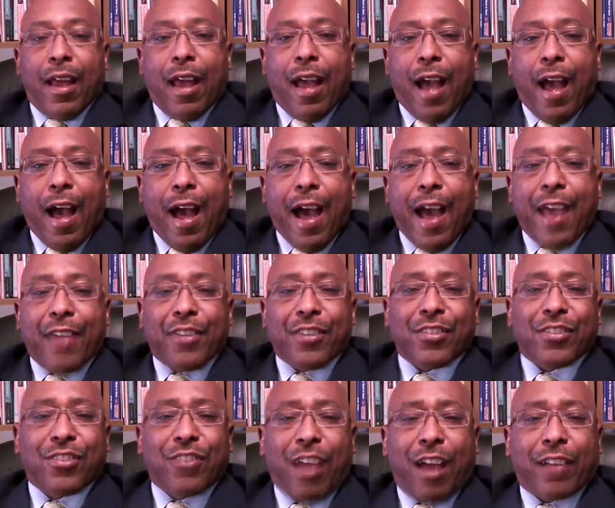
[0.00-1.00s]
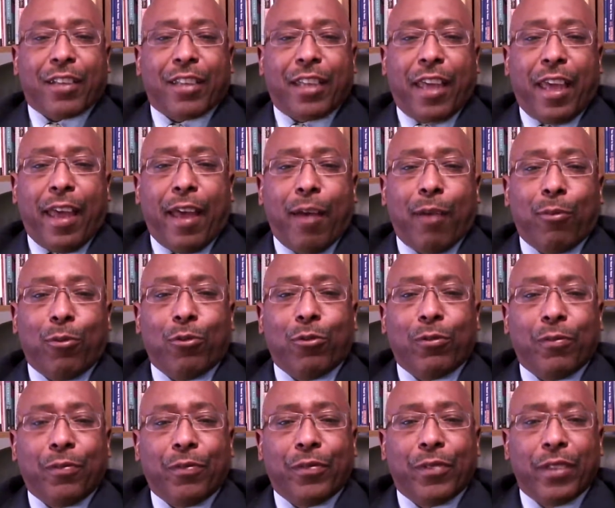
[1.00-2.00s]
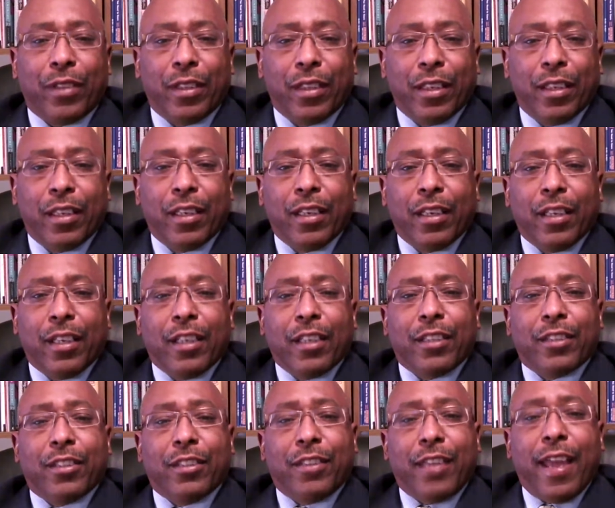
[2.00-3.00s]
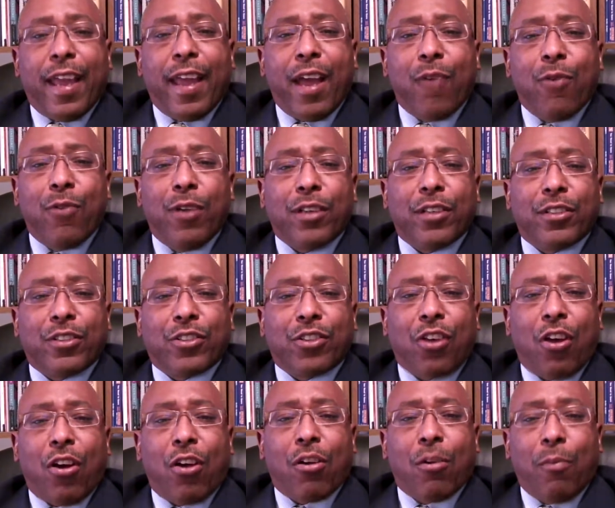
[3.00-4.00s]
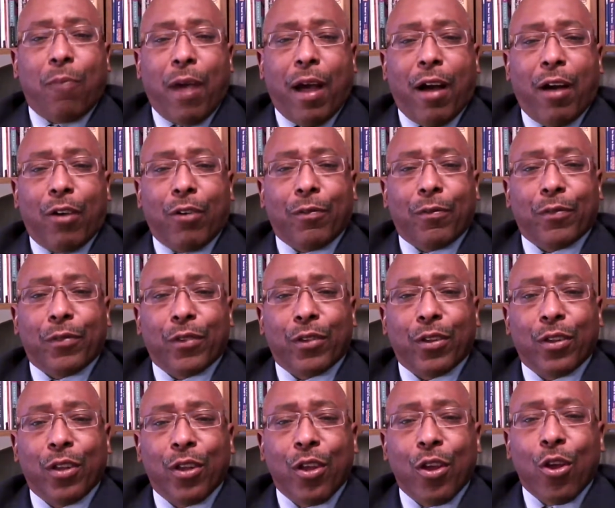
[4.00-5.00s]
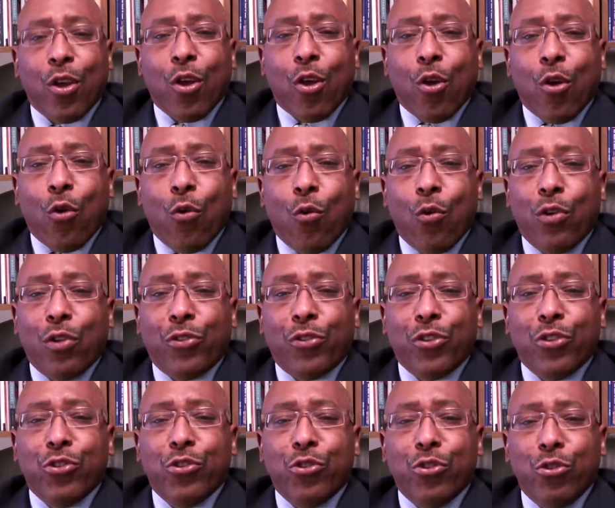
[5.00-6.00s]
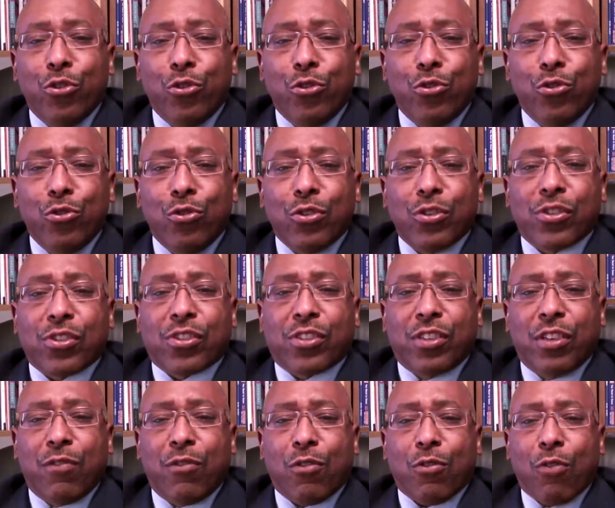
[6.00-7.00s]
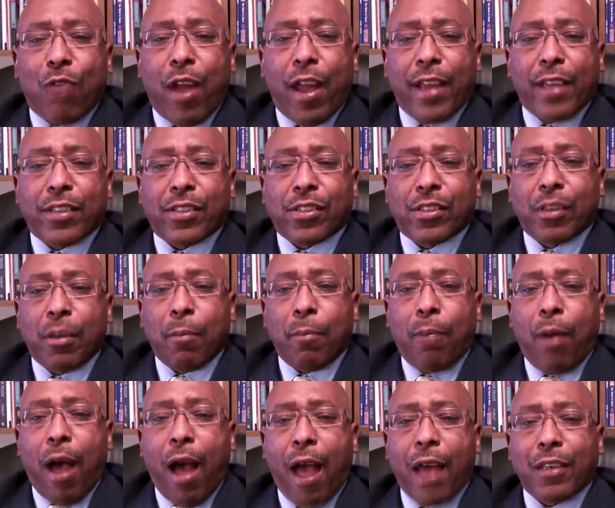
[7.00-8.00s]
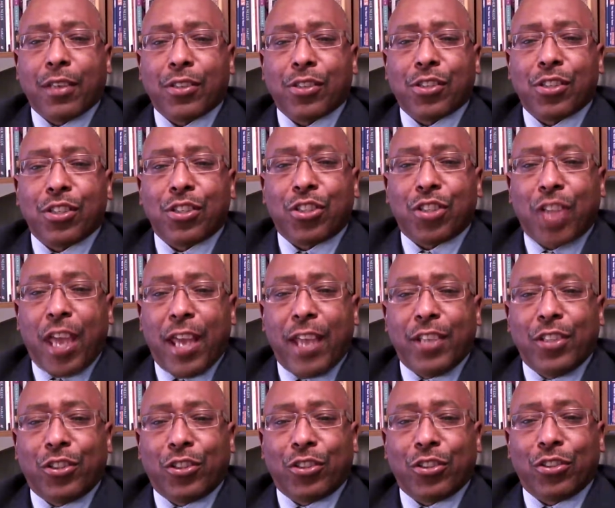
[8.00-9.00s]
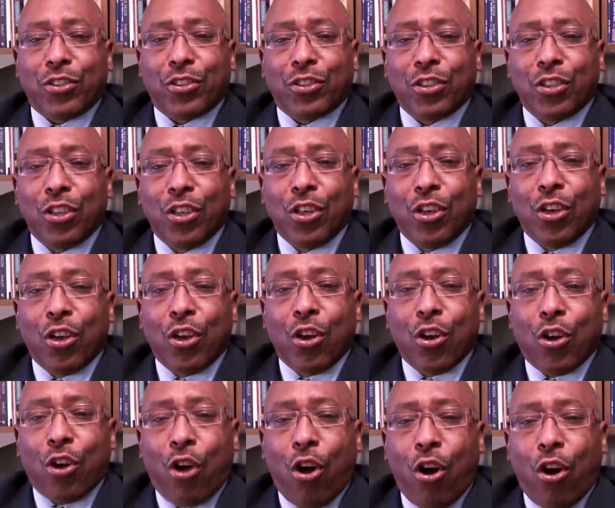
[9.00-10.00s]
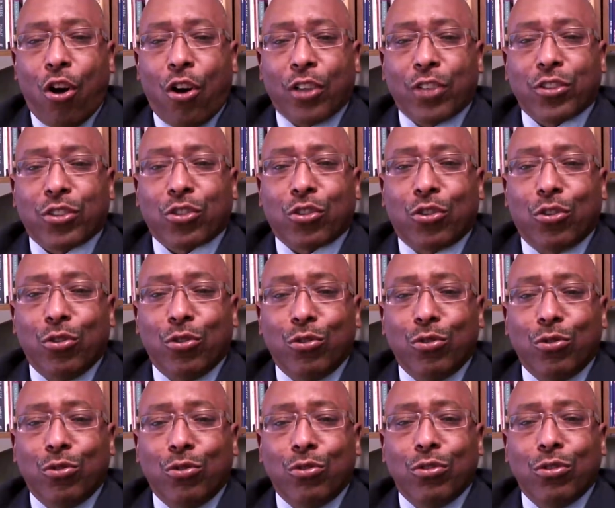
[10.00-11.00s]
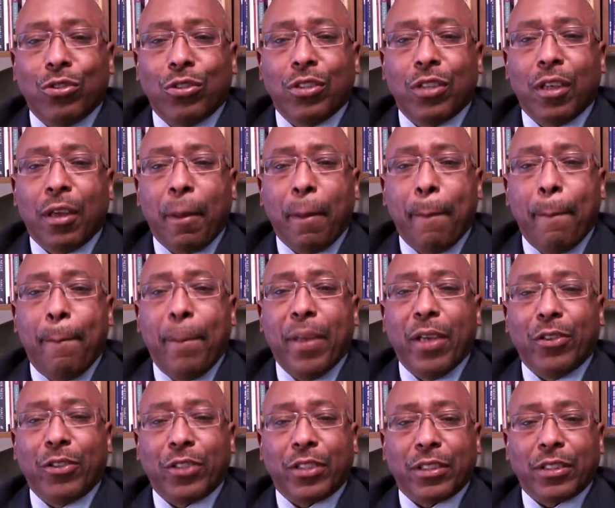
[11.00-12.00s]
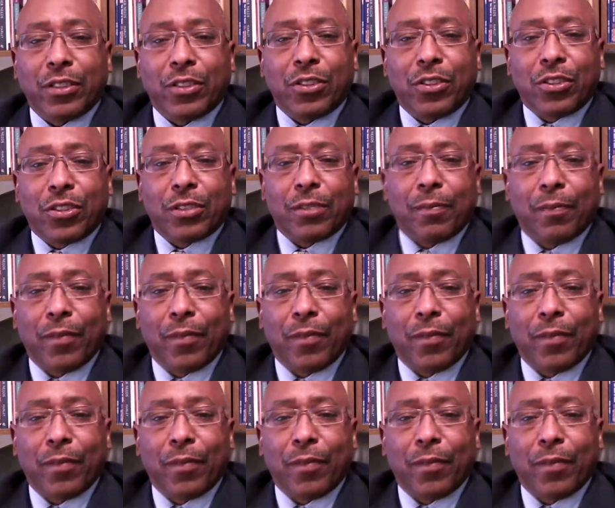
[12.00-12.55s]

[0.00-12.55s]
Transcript: Hi, this is Dr. Campbell. Today I wanted to talk about will the new civil rights policy changes cost schools billions?